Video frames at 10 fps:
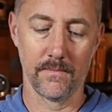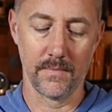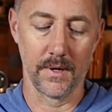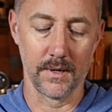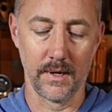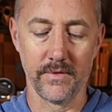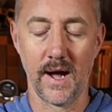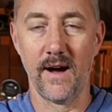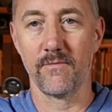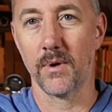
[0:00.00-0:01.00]
but even
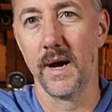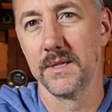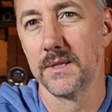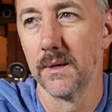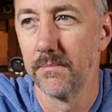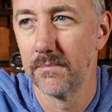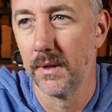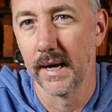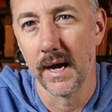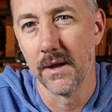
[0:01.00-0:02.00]
half price, they're
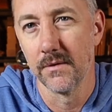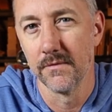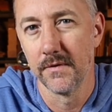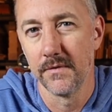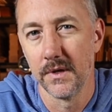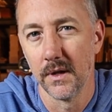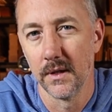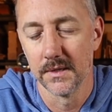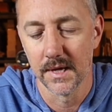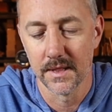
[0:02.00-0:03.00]
like $150,